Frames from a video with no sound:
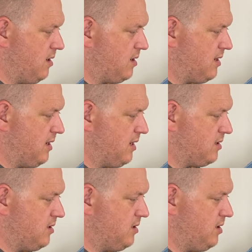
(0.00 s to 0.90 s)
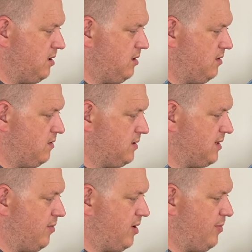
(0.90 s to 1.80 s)
connect to the
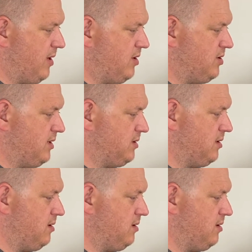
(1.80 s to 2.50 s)
same IP address.